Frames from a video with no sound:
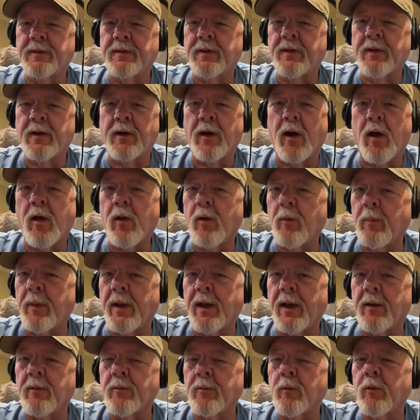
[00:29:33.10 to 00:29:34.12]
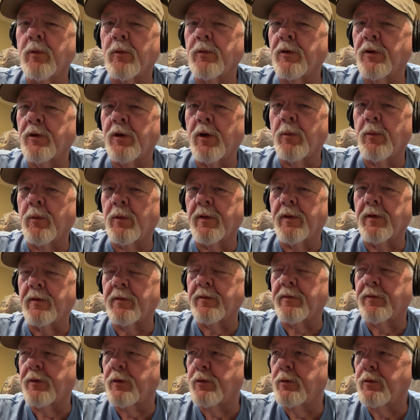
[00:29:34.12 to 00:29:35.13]
they're all about wanting to know where their
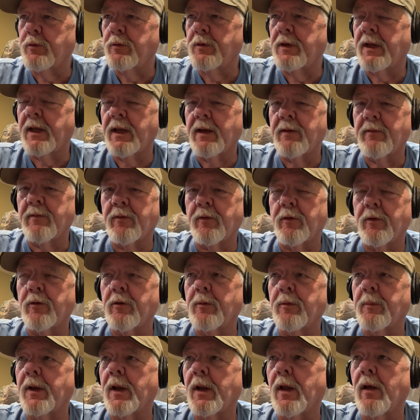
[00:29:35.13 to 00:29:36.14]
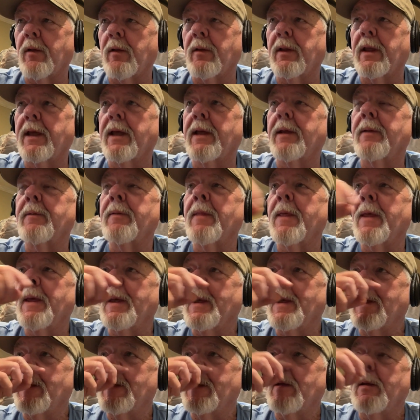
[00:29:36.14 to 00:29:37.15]
food came from and all that.
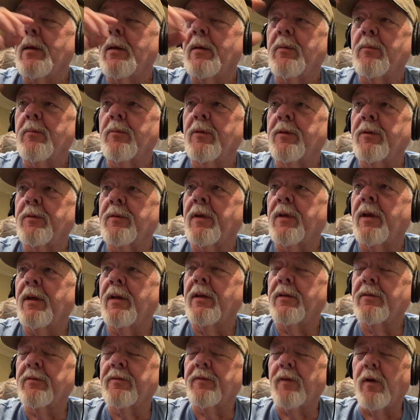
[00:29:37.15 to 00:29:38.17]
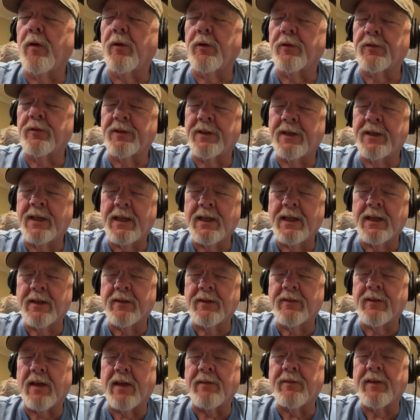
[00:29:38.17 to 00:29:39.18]
But as far as
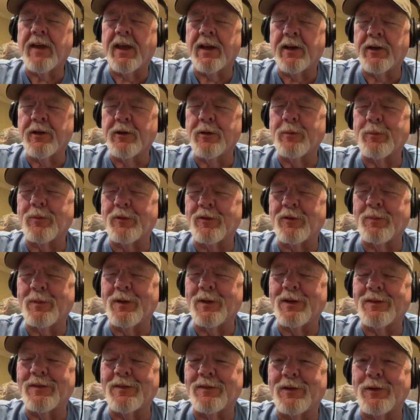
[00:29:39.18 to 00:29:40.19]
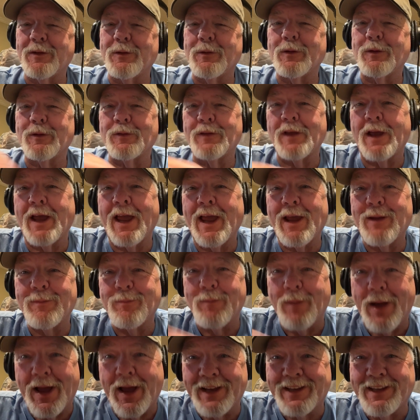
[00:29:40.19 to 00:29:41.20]
kids, I've got a good perspective too, because I had
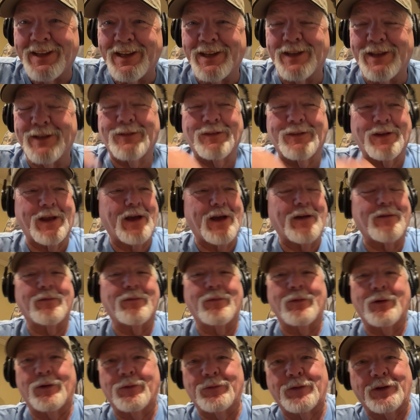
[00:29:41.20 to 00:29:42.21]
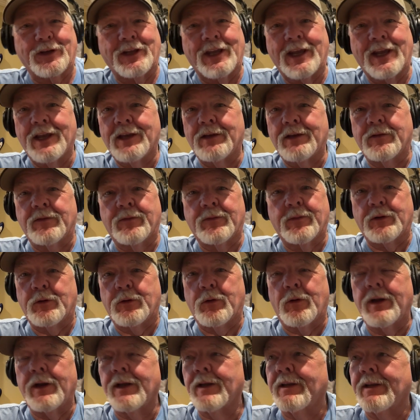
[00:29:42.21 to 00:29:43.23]
my kids. Now I've run the
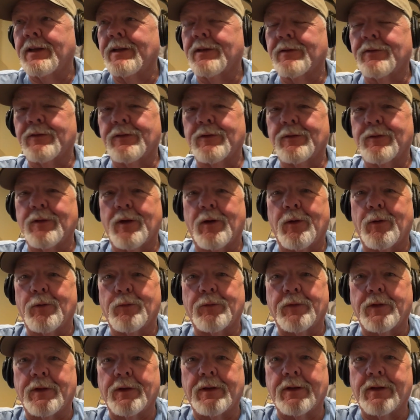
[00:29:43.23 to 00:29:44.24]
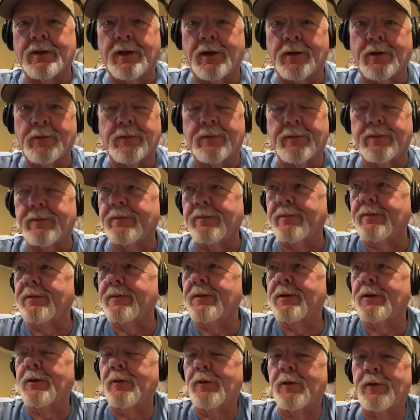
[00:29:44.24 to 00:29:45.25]
grandkids through the whole thing, and
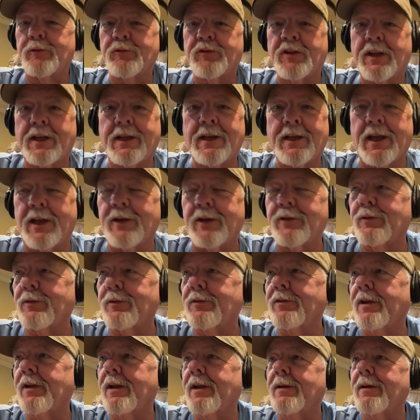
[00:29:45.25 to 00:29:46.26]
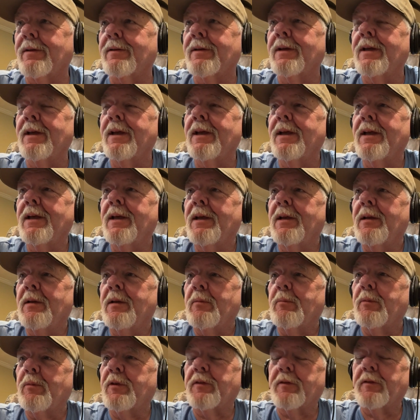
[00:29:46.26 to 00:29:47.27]
they're teenagers now.
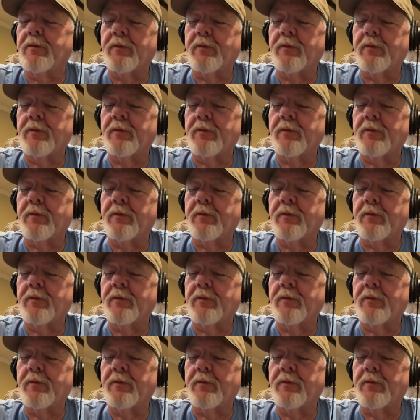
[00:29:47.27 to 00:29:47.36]
But the